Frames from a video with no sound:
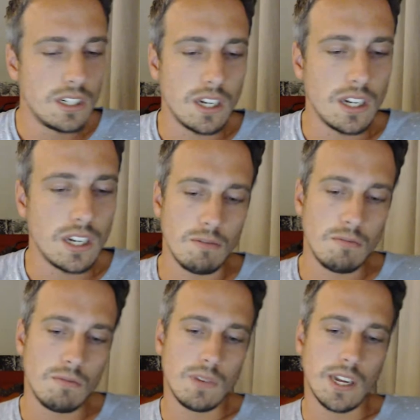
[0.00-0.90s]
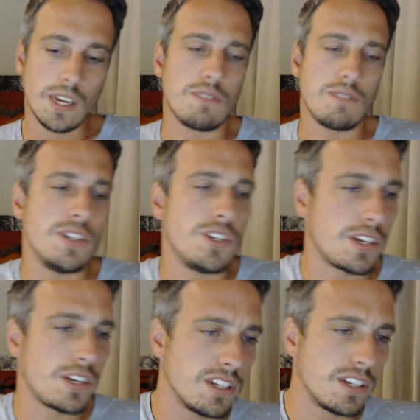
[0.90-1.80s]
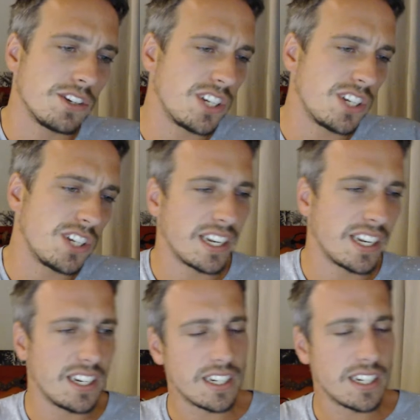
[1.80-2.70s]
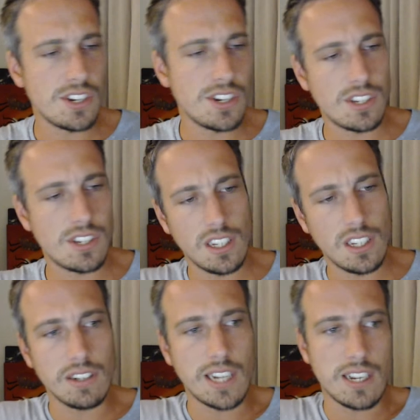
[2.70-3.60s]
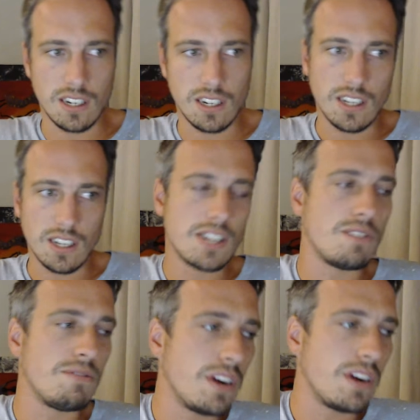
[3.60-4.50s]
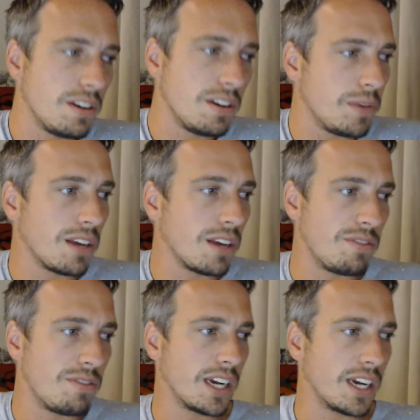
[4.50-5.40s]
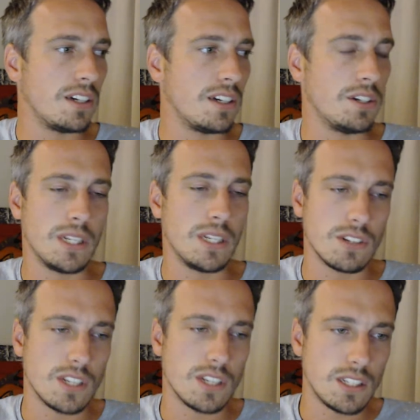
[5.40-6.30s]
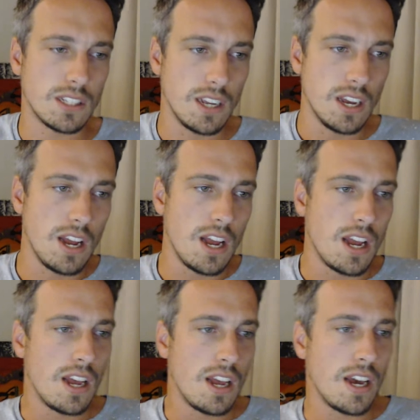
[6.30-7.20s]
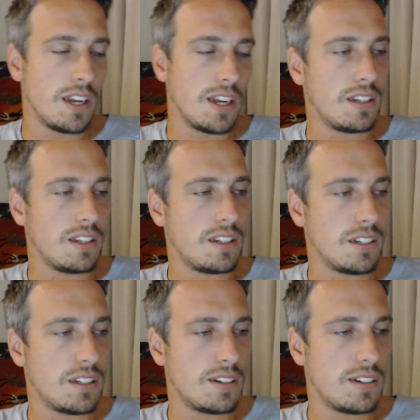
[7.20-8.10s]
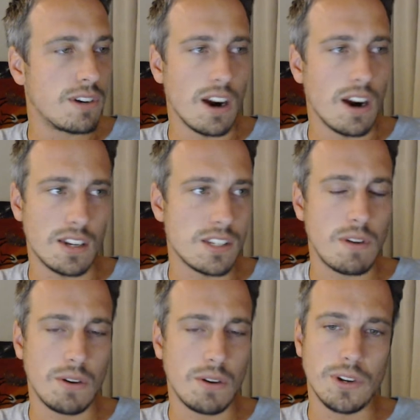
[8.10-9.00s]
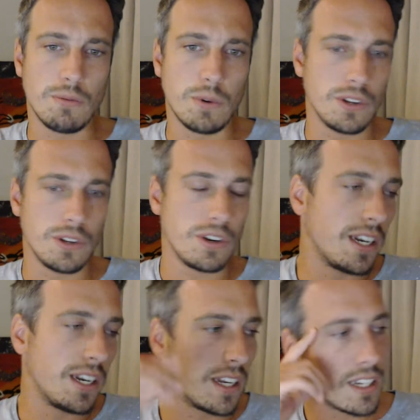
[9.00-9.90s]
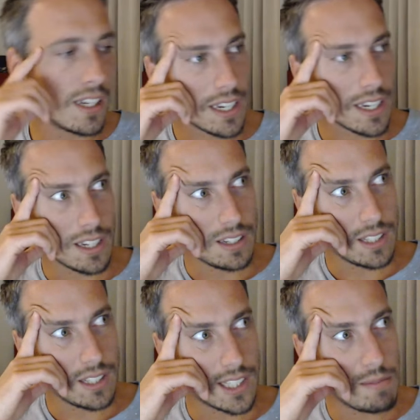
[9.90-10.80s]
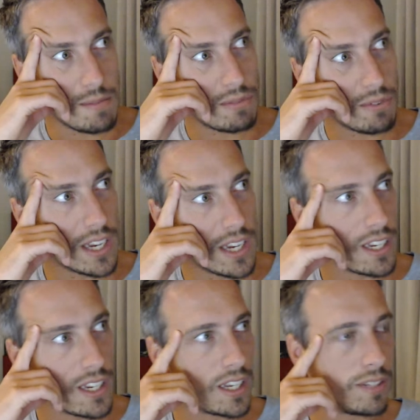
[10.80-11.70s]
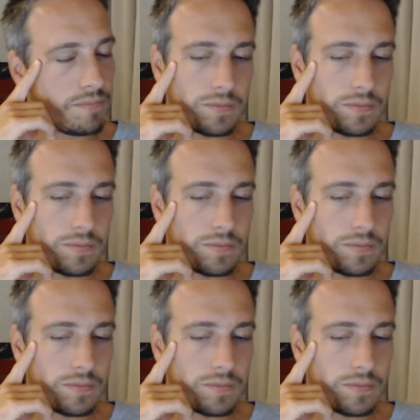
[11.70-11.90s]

like a lot of injustice and shit like that. Like it's just, you know, it has a very big effect on your mental state. And regardless of how well you're handling it, like, the day before yesterday,